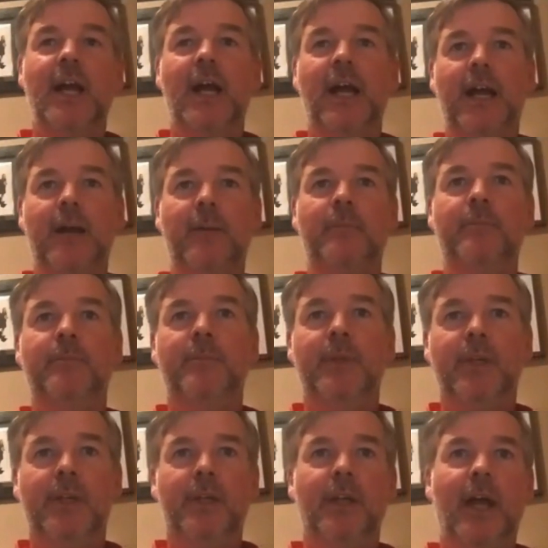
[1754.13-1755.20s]

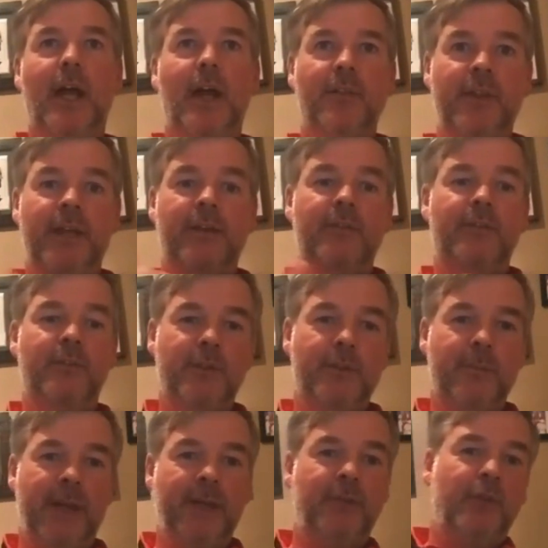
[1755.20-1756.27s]
And then
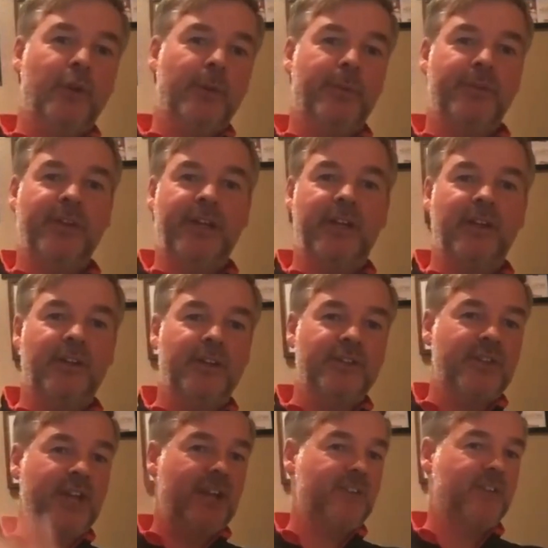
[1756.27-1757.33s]
you might do a particular
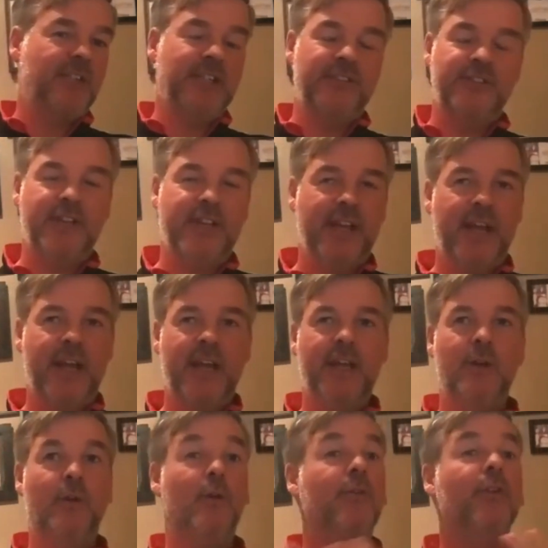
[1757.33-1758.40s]
session, let's
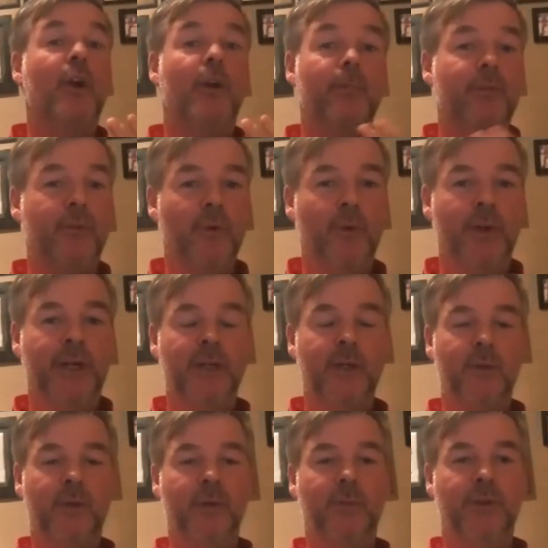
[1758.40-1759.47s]
say overarm throwing
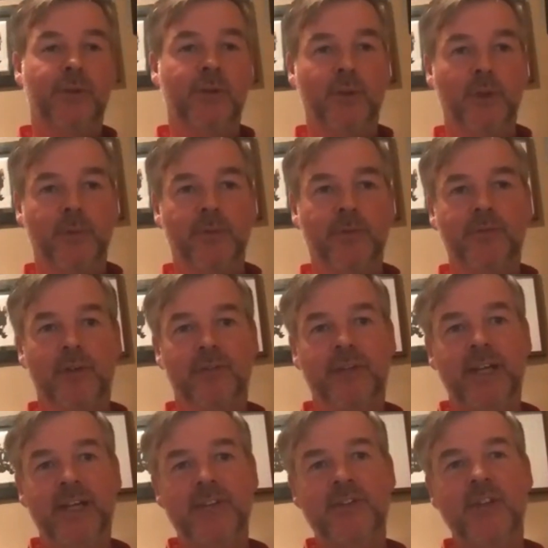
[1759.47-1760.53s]
with a group of
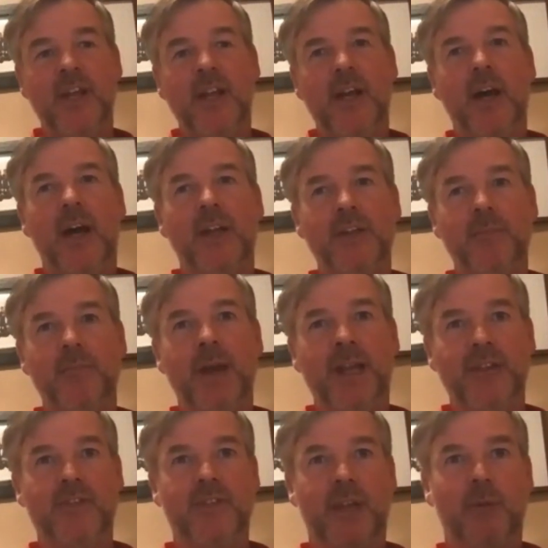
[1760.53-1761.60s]
kids. And you
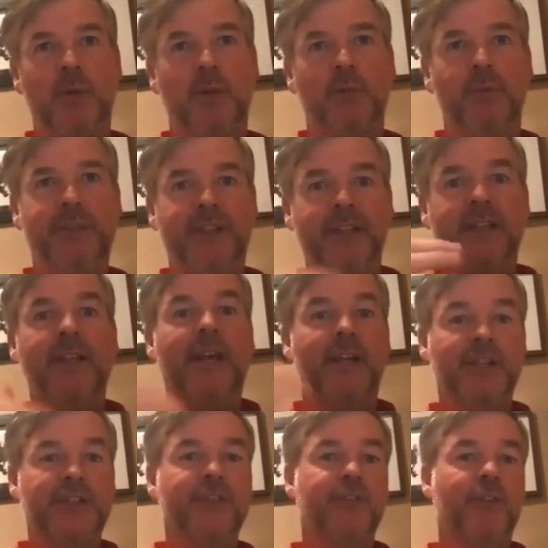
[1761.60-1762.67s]
might say, well, we didn't get
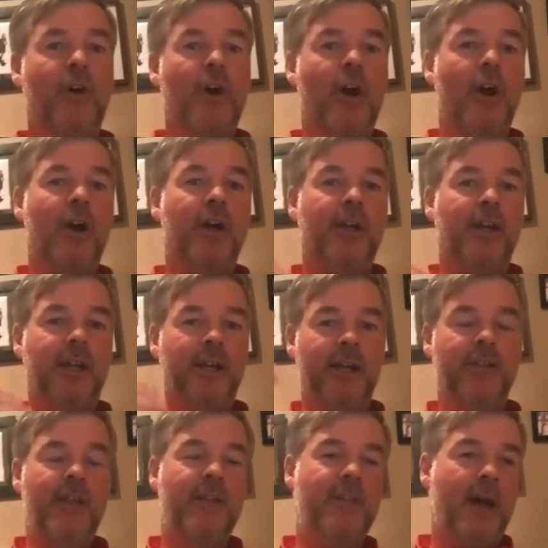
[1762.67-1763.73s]
as far
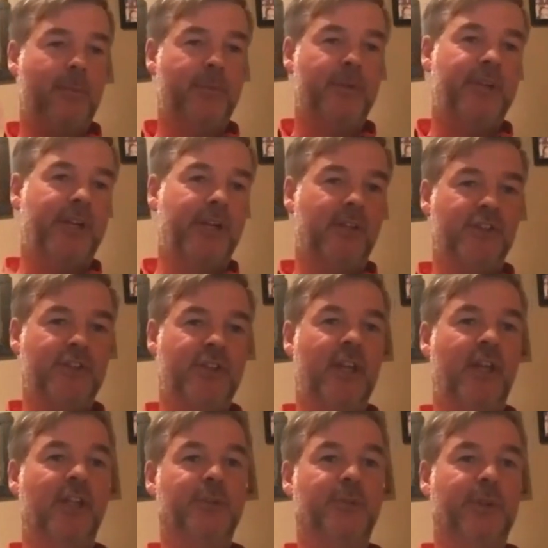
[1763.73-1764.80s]
in that particular
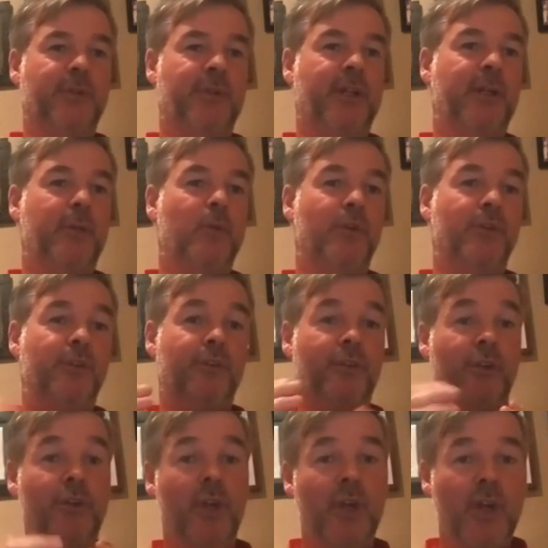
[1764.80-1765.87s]
skill as we really wanted
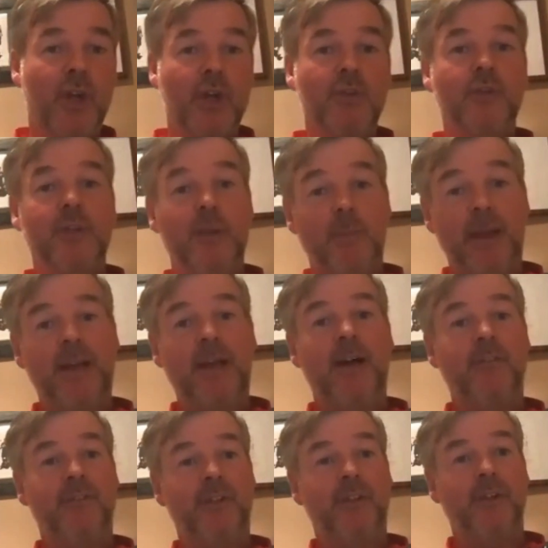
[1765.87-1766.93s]
to. So you might
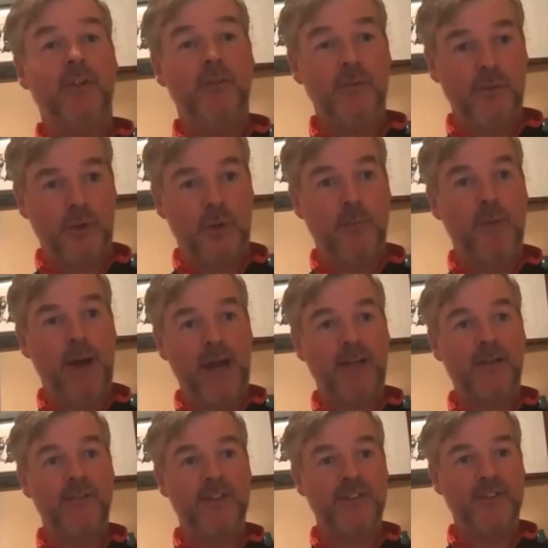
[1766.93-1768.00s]
have to come back
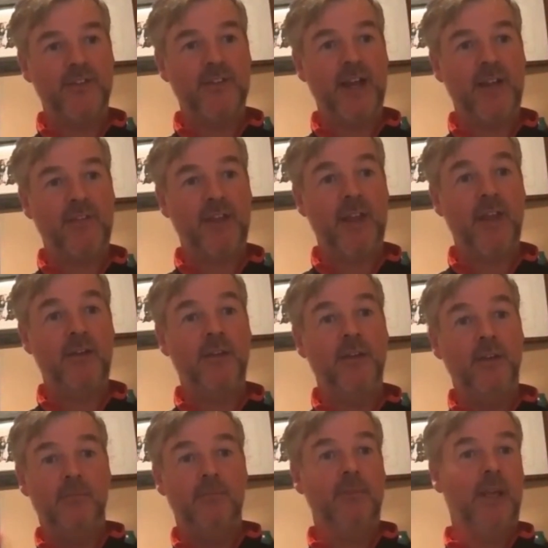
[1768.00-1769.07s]
and visit that then
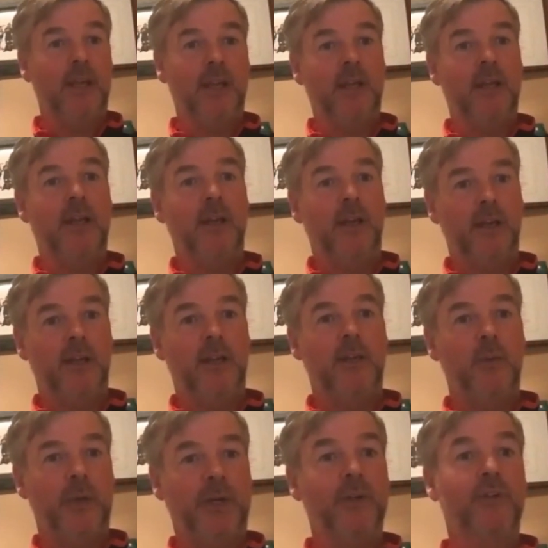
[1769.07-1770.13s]
in
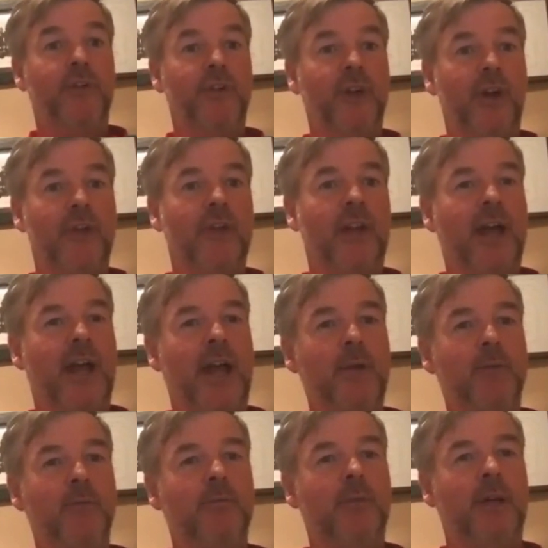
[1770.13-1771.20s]
a week or two down the
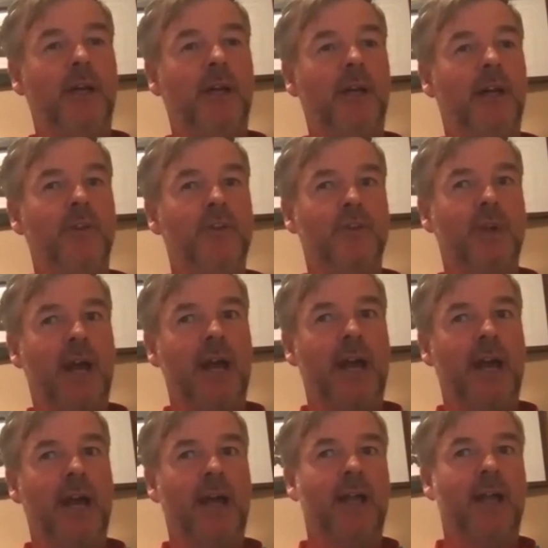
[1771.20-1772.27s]
line, and try
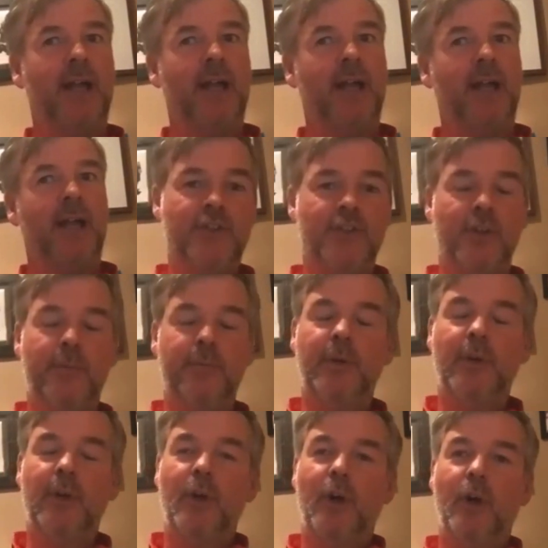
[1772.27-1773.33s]
and catch
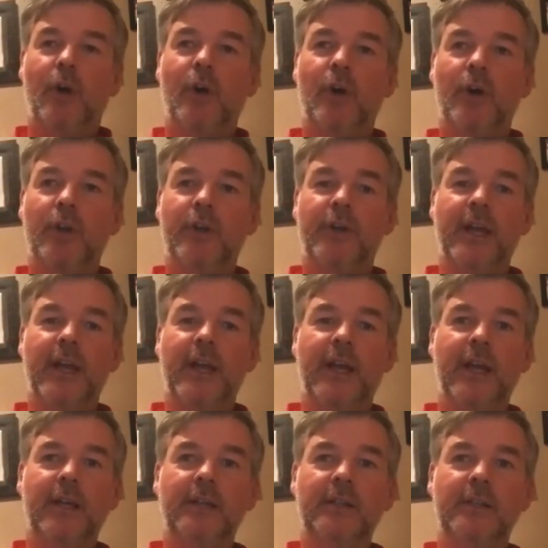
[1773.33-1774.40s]
up on
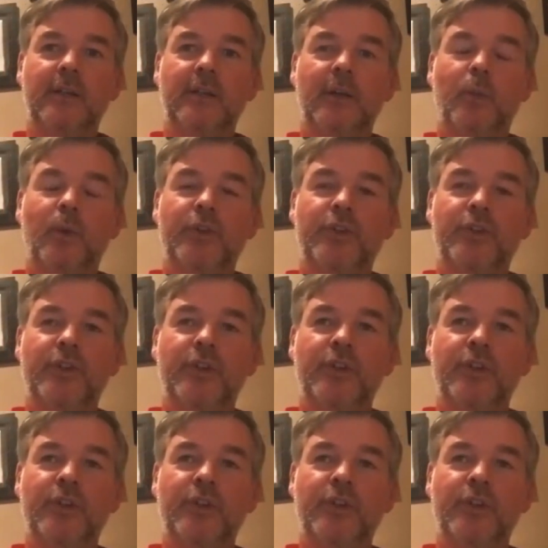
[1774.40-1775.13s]
where